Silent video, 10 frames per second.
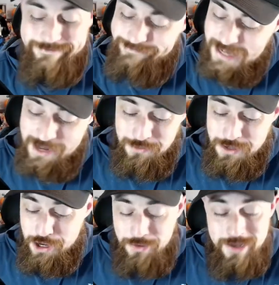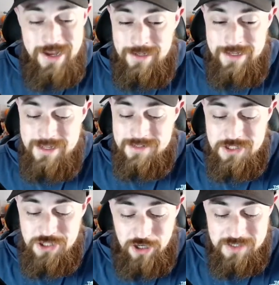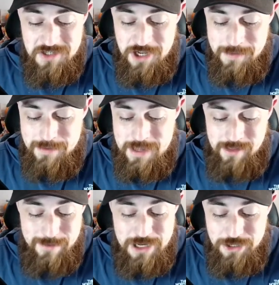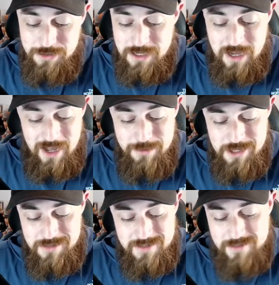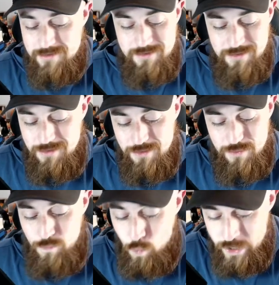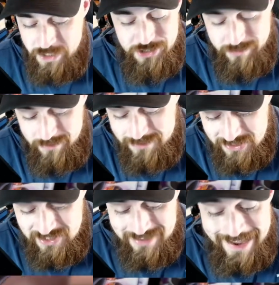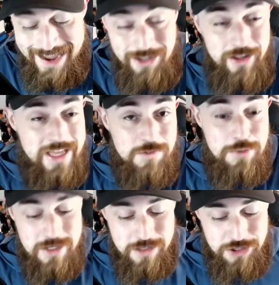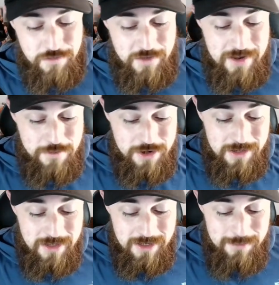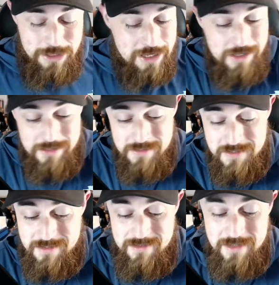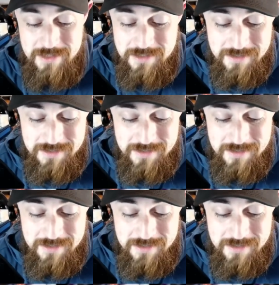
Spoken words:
I don't know. It's a toss-up. I mean, let me know in the comments which style SP is your favorite, because it is